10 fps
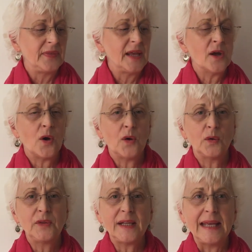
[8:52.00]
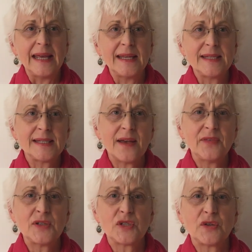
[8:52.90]
Then hold the ends of
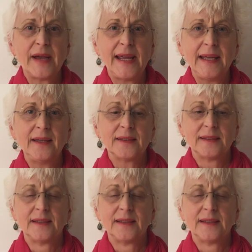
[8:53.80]
the string